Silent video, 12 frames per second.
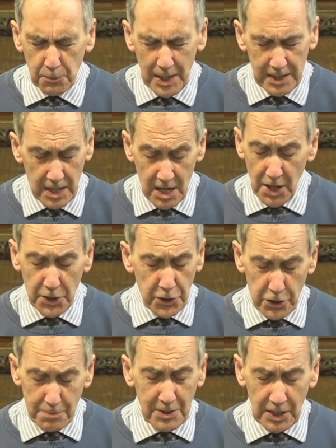when
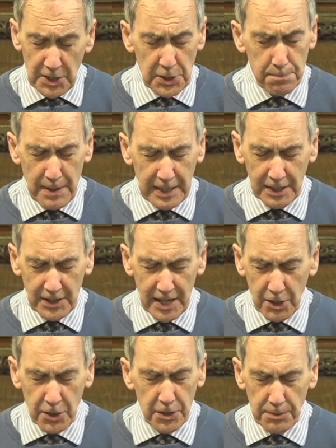humanly speaking, there
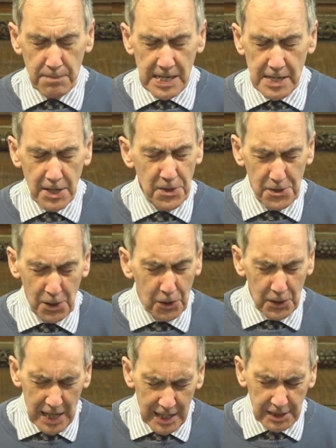could be
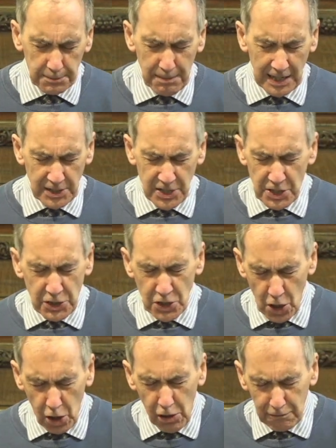no expectation
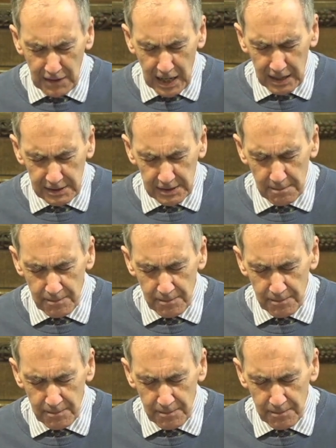of that.